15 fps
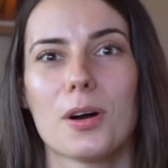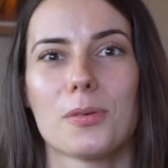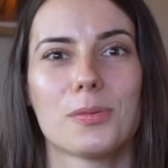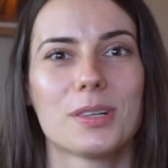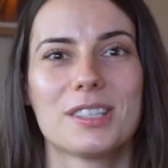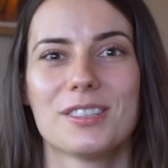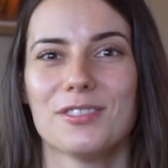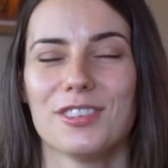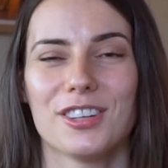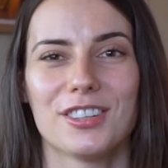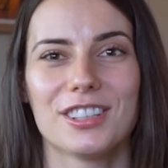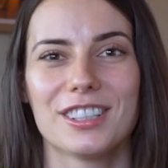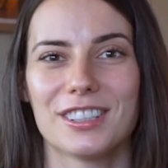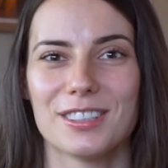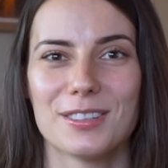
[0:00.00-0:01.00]
wasn't
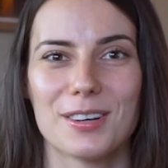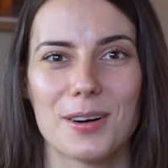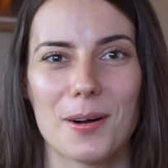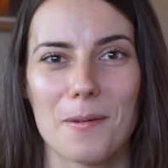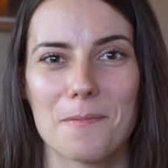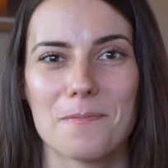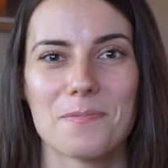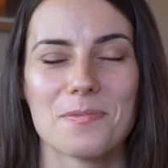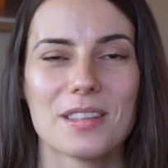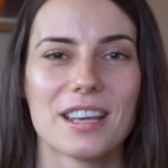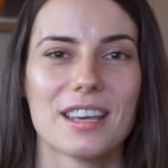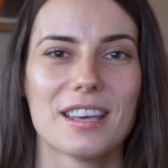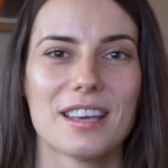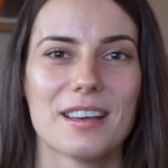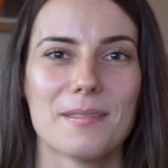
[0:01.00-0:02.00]
very good
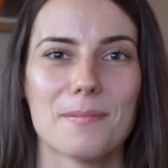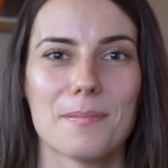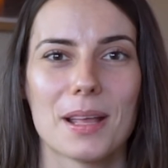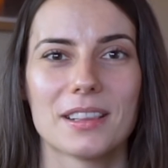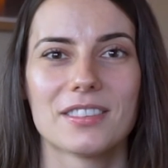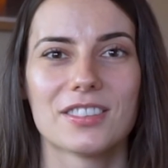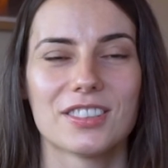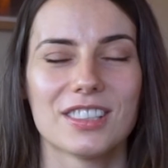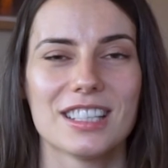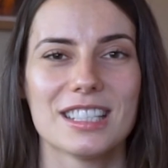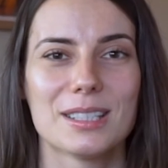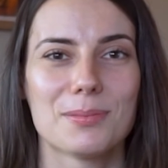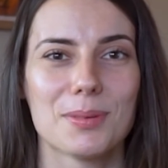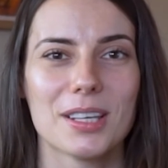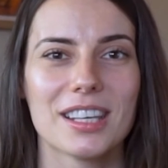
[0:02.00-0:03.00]
mentally
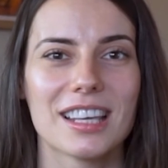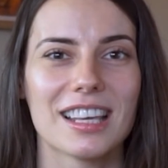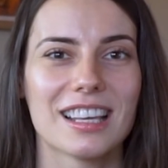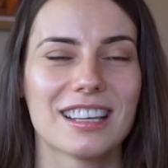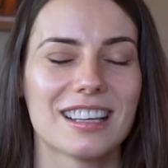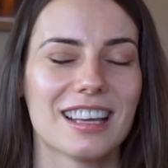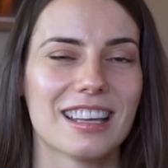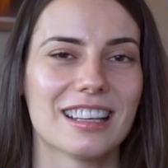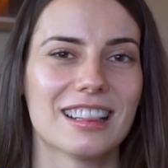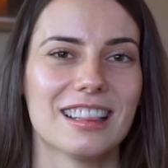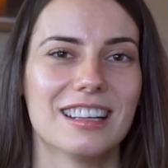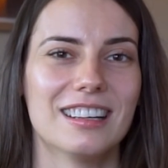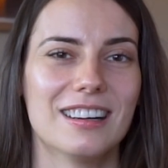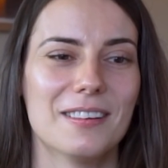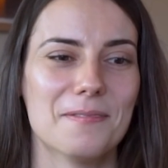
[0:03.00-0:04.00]
speaking,
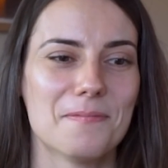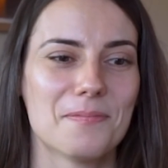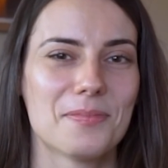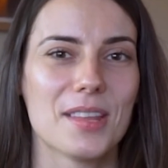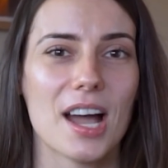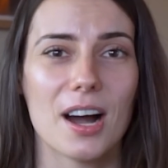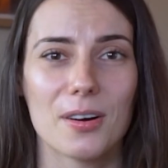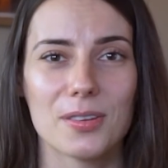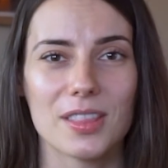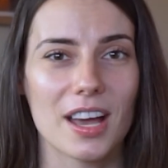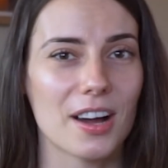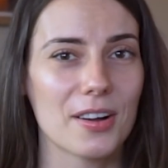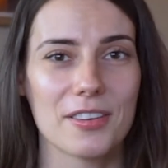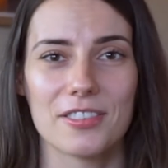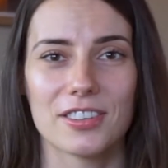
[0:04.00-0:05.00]
and
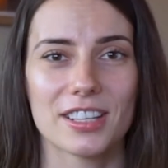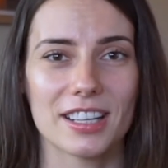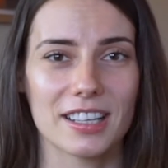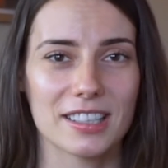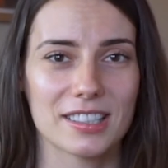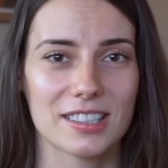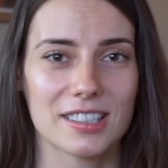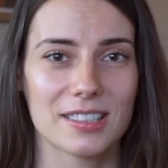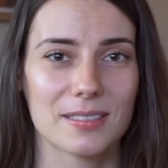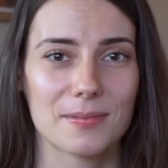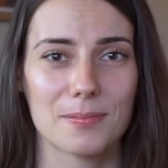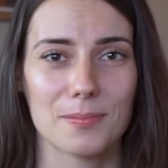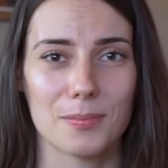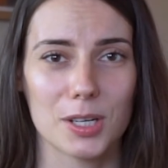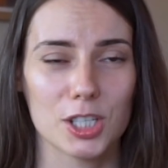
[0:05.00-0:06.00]
now everything's
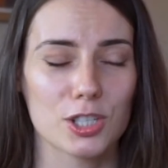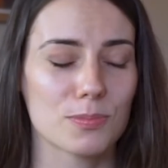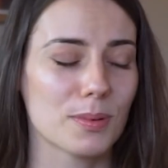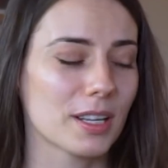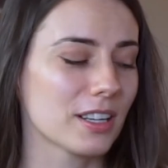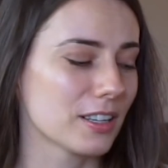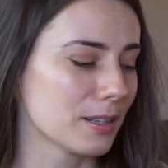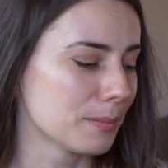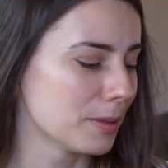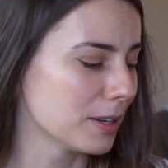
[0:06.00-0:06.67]
much better,